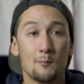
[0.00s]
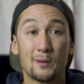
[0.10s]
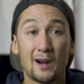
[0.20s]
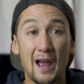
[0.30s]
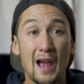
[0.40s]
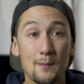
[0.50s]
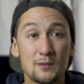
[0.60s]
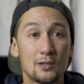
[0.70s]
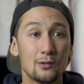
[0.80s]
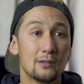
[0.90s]
But I
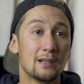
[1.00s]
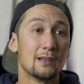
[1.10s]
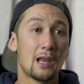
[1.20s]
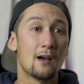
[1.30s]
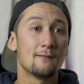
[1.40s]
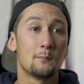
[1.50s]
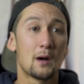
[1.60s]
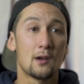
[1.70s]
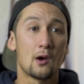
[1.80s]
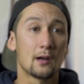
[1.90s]
absolutely love
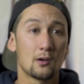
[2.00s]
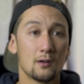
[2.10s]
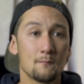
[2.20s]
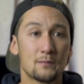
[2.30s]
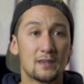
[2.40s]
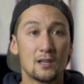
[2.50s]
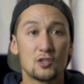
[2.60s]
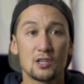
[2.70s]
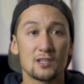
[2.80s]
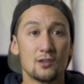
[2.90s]
my Nikon, they're
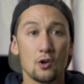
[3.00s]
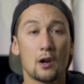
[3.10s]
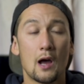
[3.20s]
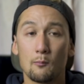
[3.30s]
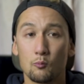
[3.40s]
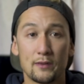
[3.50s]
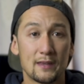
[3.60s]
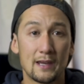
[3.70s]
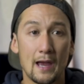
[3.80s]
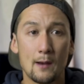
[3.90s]
just not up with
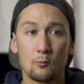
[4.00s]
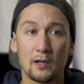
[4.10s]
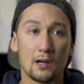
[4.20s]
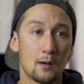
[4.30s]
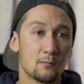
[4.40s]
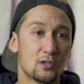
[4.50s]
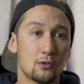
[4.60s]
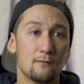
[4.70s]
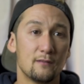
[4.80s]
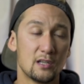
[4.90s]
the game when it comes
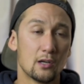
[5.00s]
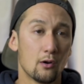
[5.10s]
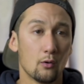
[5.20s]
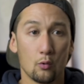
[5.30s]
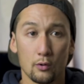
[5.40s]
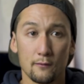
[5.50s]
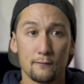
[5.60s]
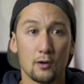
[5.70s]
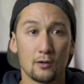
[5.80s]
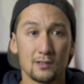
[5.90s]
to video
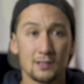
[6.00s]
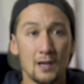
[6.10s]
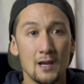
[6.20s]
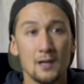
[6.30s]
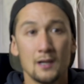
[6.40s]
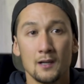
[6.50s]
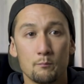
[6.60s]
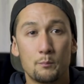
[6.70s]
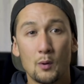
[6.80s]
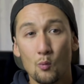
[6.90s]
autofocus.
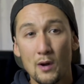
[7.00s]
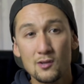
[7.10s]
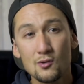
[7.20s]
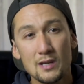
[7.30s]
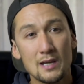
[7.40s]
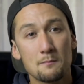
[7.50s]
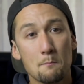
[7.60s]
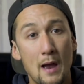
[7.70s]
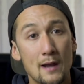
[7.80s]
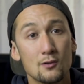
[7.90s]
But when you need
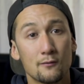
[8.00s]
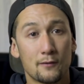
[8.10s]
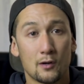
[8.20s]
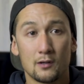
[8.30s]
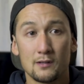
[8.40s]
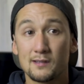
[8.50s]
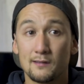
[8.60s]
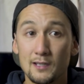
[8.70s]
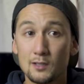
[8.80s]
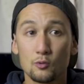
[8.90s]
manual focus,
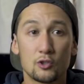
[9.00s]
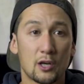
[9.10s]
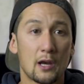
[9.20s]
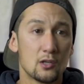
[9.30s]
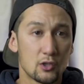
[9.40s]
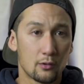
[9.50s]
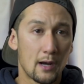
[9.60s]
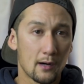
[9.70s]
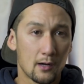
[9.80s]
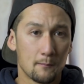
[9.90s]
this will change your
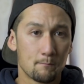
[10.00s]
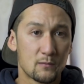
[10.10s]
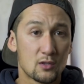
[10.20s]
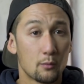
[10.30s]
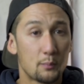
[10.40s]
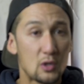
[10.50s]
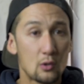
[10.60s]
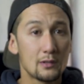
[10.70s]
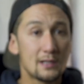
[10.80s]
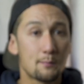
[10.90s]
outcome. So it
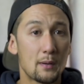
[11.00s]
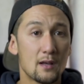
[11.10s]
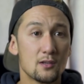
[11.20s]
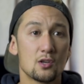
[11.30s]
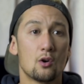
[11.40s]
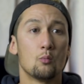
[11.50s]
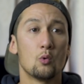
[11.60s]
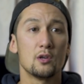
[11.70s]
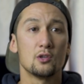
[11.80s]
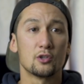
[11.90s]
purely depends on
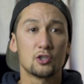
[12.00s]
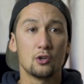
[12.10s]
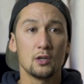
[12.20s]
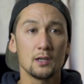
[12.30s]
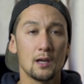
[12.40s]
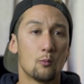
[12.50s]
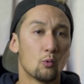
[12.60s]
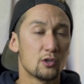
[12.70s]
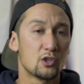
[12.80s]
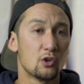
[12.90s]
what you're shooting and
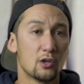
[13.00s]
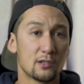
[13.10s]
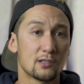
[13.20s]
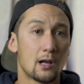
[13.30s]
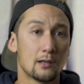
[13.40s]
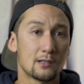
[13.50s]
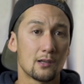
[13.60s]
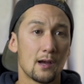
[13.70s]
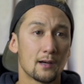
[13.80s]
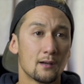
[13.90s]
what your shooting style is
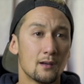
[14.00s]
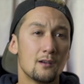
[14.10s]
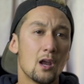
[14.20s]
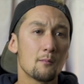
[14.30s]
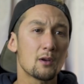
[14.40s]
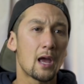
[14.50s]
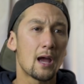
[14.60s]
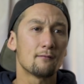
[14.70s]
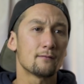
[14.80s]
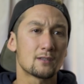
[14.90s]
like. Now I'm gonna
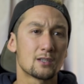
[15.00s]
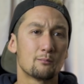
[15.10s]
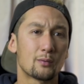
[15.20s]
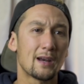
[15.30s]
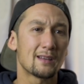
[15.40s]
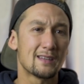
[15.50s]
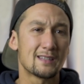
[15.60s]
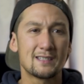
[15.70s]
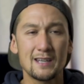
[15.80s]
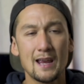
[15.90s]
have to break
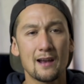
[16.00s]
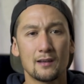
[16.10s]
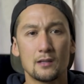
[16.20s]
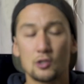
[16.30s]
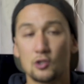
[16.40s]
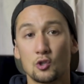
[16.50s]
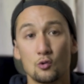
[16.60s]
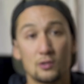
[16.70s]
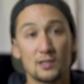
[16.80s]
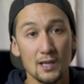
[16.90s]
this down into
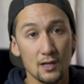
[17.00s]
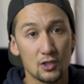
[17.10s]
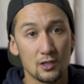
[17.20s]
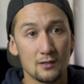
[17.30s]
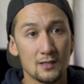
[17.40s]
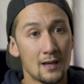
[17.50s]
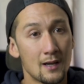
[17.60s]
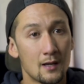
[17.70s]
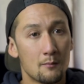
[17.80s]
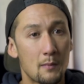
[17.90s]
two sections,
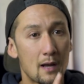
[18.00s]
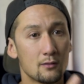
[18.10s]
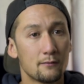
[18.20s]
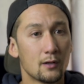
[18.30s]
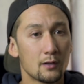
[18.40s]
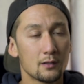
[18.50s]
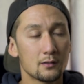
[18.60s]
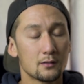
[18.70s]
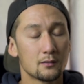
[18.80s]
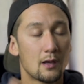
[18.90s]
manual
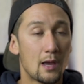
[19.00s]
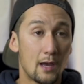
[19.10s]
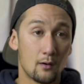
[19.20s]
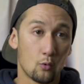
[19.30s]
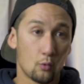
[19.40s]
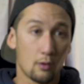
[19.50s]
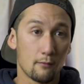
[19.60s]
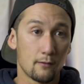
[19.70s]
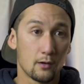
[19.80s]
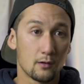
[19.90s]
focus and
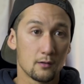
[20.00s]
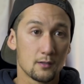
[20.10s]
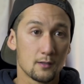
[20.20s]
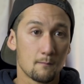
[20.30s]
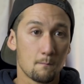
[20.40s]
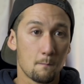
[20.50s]
autofocus.